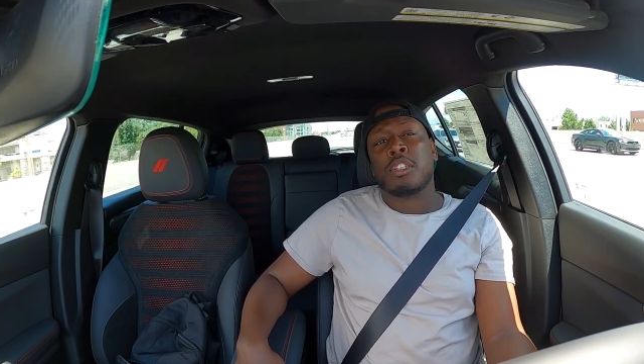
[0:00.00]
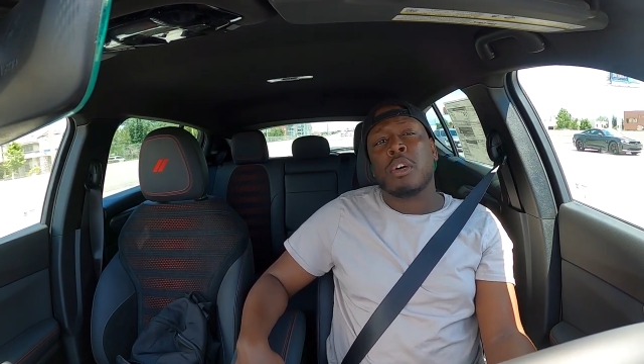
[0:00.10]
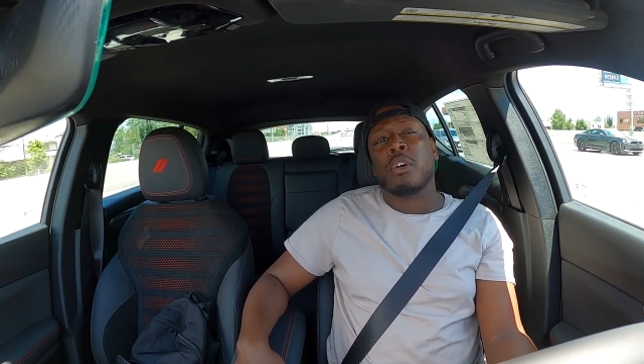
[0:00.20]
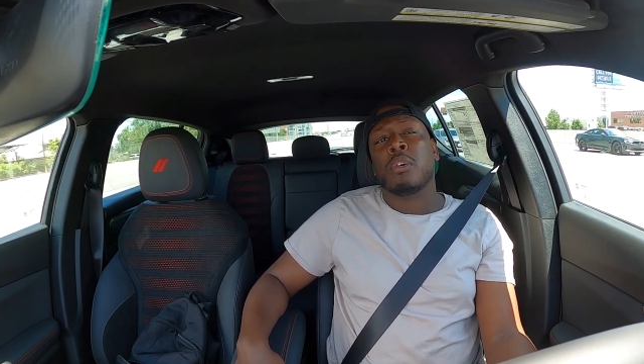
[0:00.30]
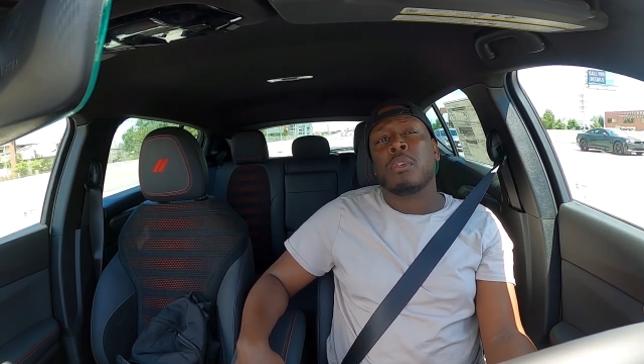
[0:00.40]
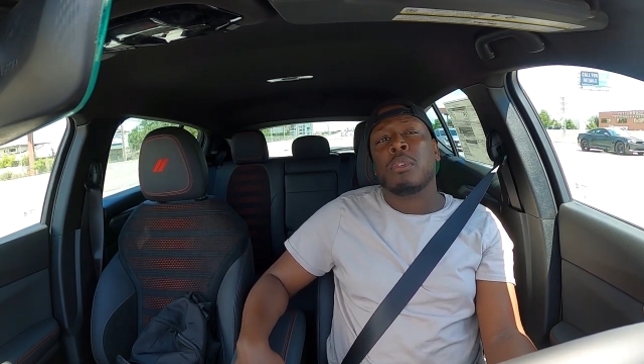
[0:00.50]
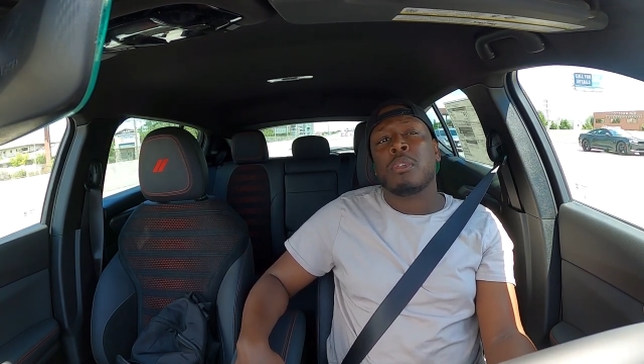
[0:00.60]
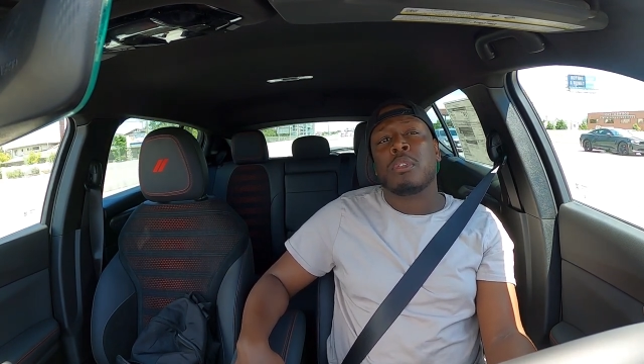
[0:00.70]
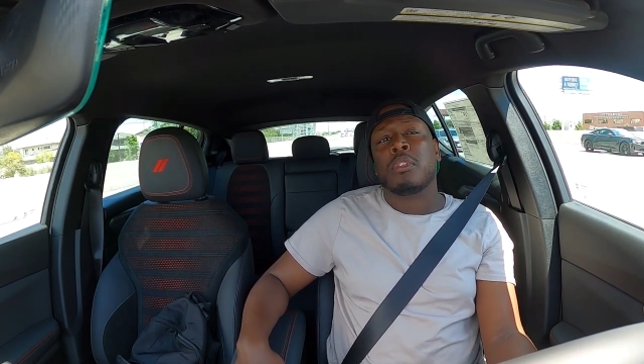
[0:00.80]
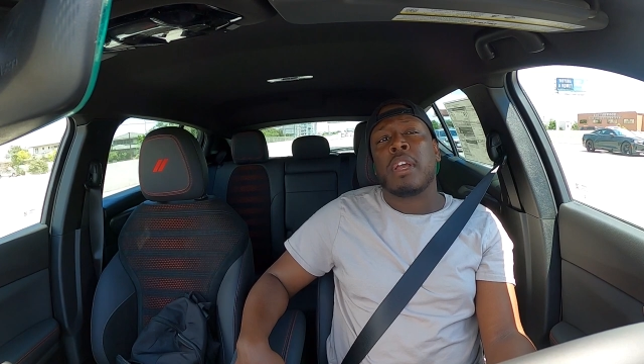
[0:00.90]
So,
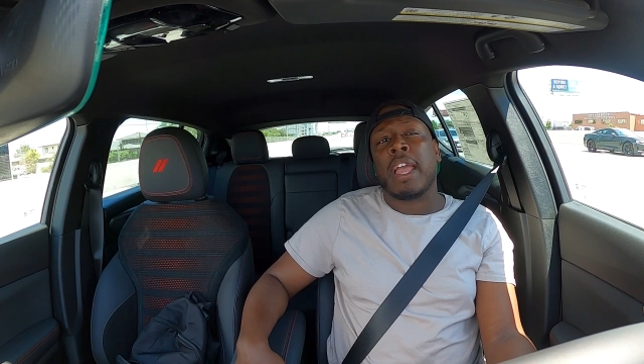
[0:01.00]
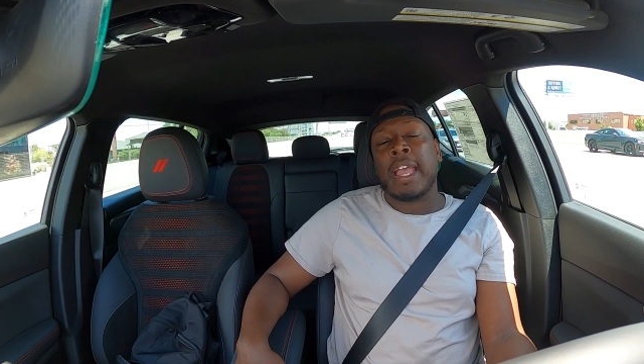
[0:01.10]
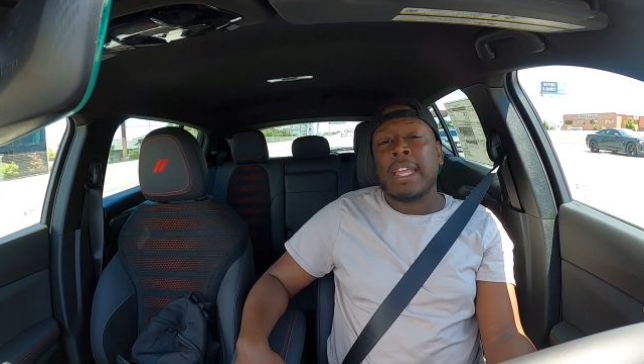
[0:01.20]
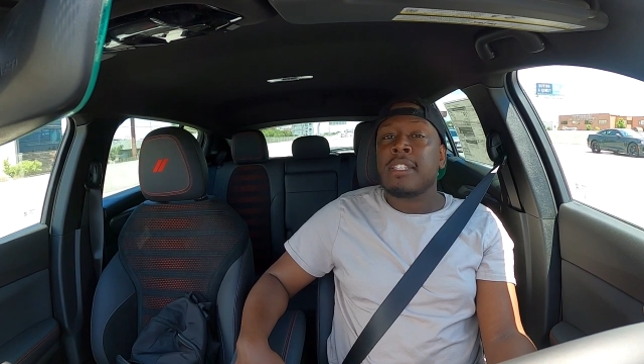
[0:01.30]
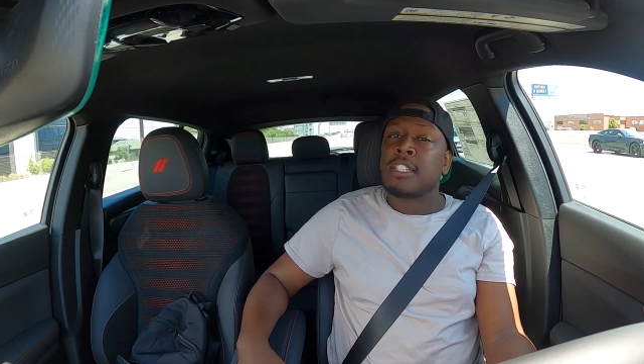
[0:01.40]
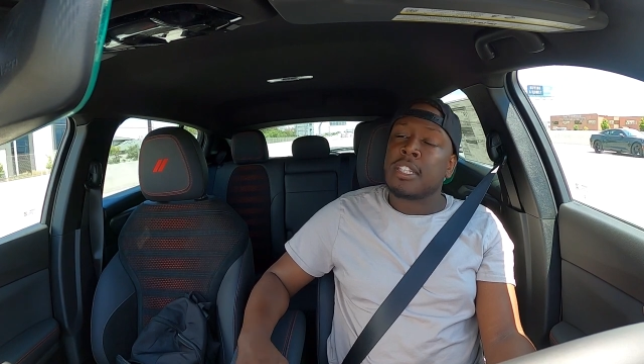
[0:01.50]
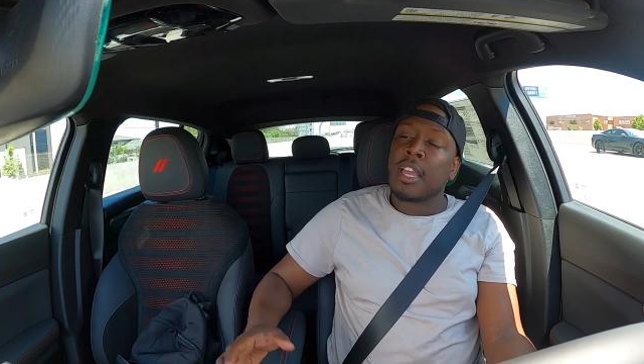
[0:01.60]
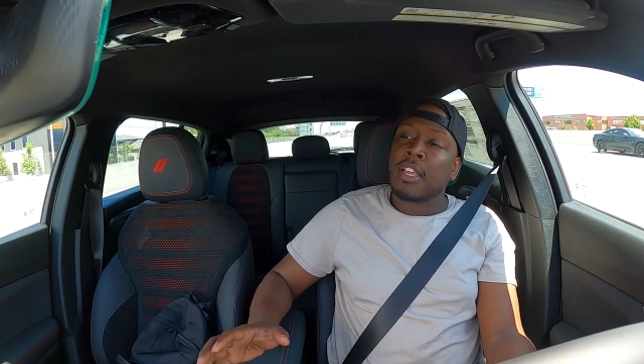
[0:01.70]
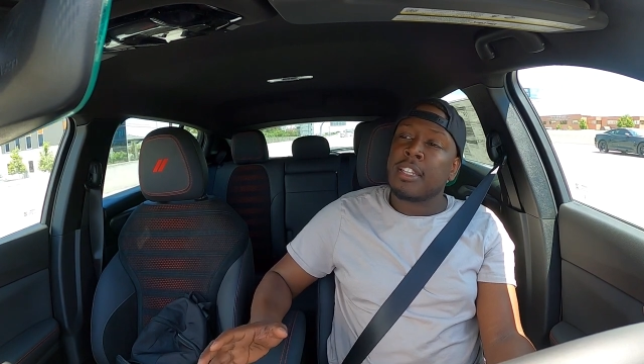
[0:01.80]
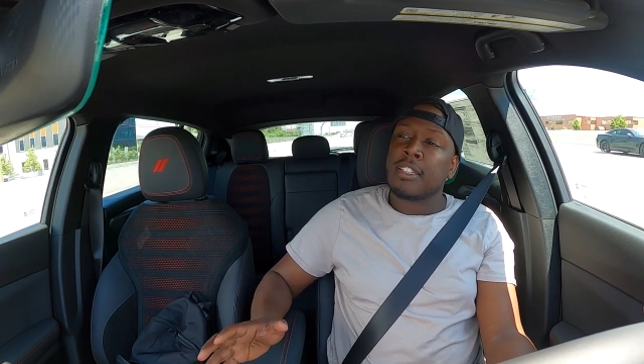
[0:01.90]
8
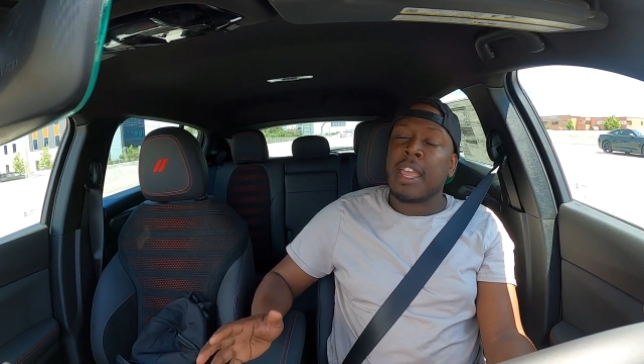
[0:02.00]
seconds,